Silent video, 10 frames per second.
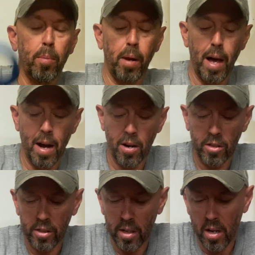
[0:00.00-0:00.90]

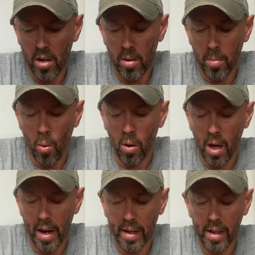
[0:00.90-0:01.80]
pliers, more
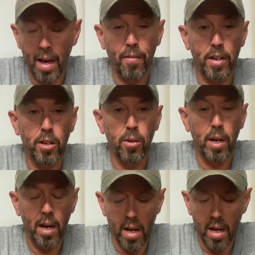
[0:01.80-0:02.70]
like heavy duty.